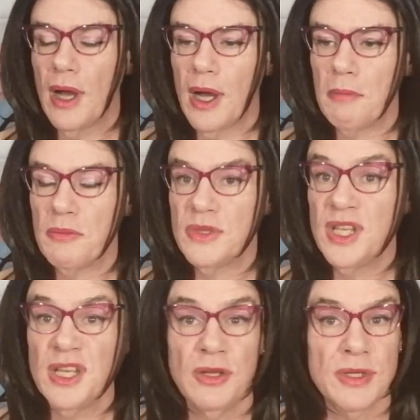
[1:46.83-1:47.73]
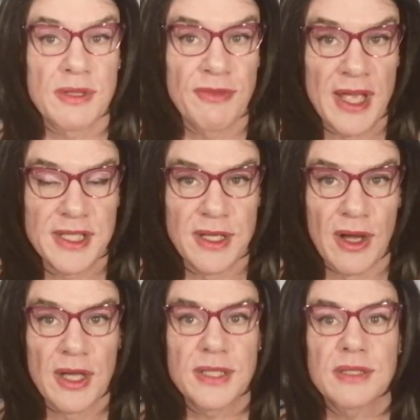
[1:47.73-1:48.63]
didn't use the fancy
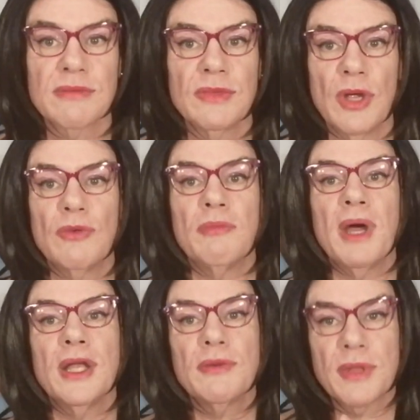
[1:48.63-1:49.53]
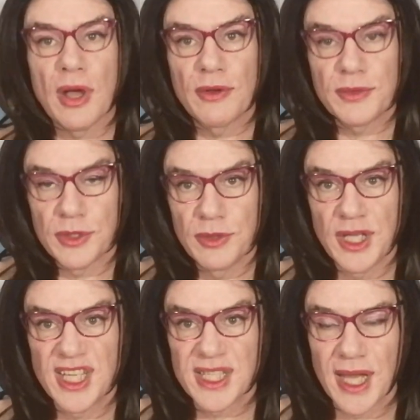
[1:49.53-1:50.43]
dice, you know, remained with kind of
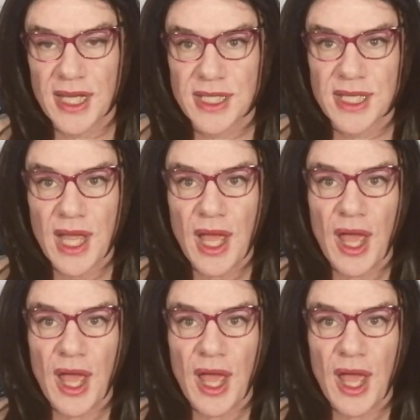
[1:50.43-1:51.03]
2d6,